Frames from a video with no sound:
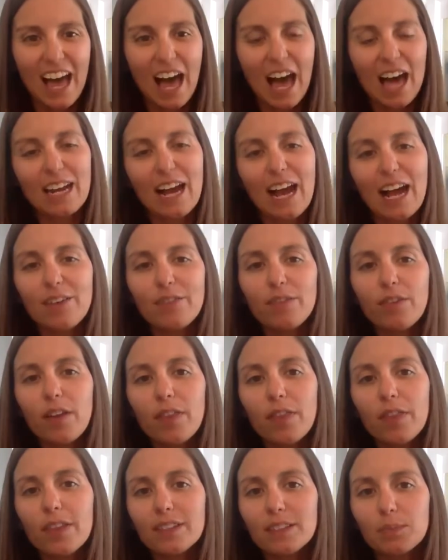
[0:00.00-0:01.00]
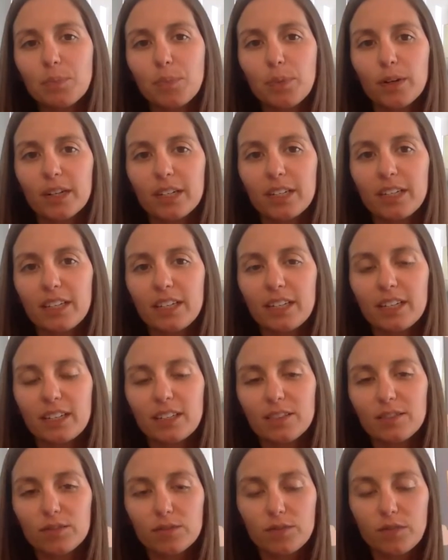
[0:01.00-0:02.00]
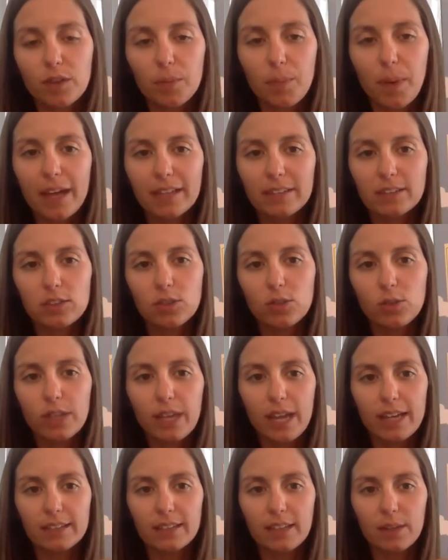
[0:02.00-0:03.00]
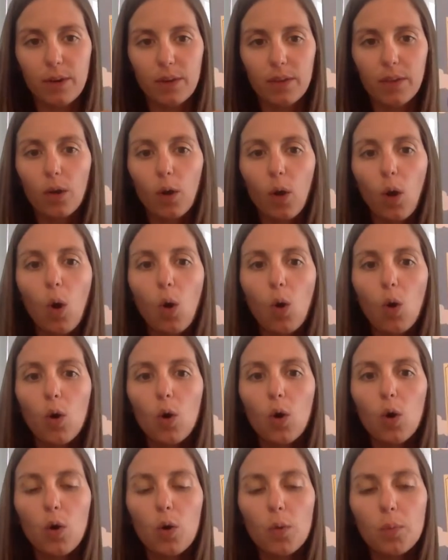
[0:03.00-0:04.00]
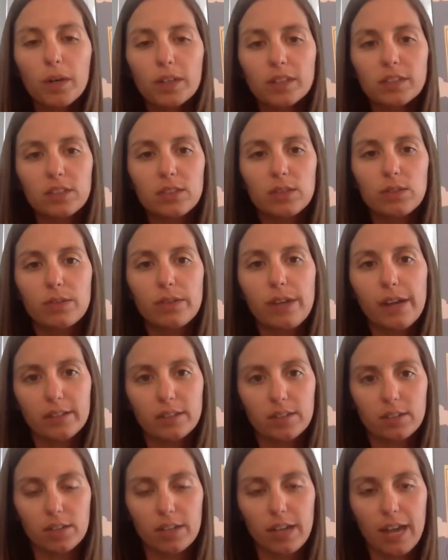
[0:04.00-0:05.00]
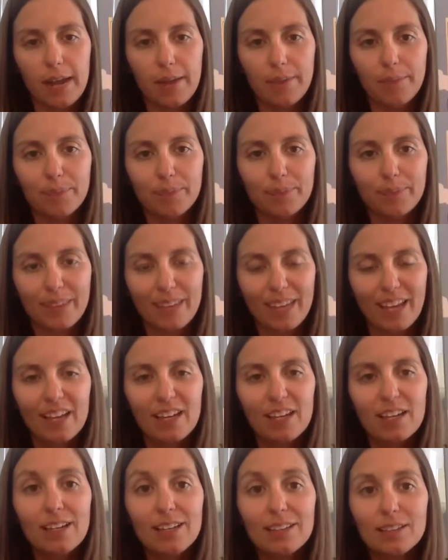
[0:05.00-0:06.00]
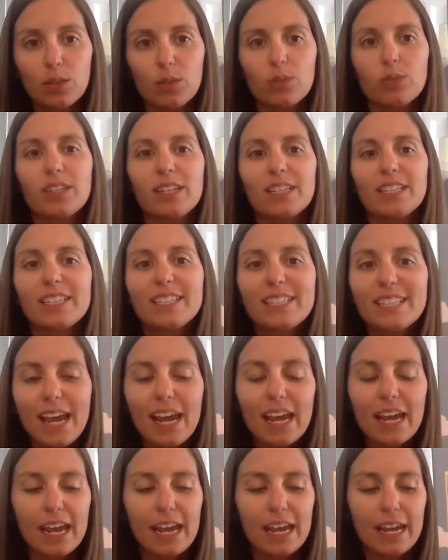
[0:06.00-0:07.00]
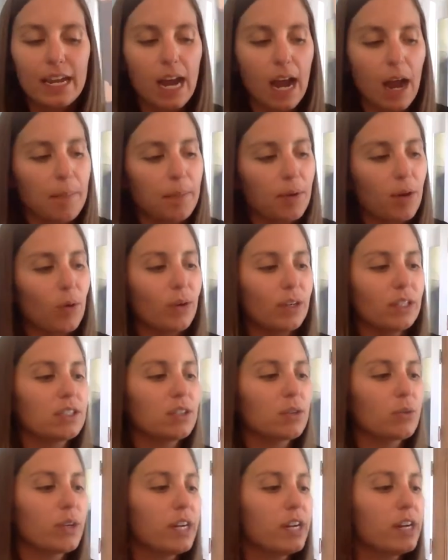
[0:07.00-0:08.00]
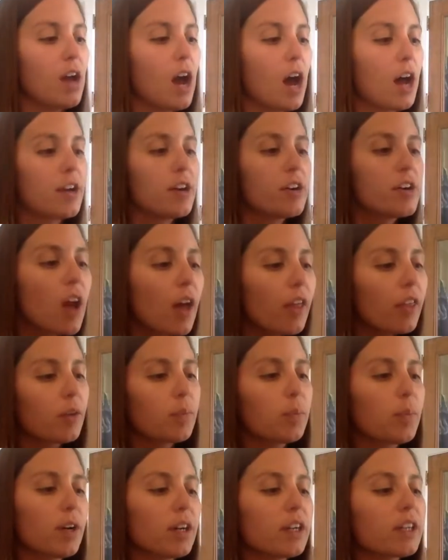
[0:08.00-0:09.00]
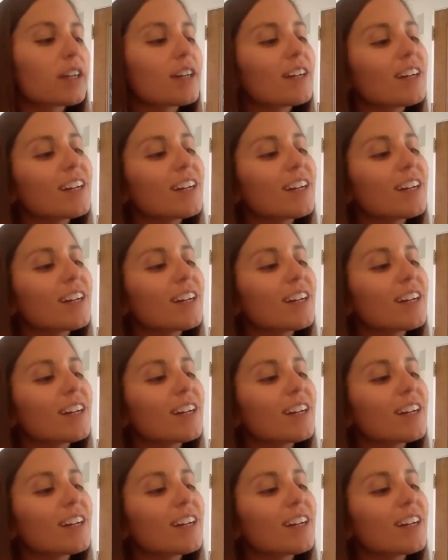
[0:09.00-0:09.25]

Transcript: And I've read this book for the past two days. I read the whole book to you yesterday. So today, I'm going to read another book,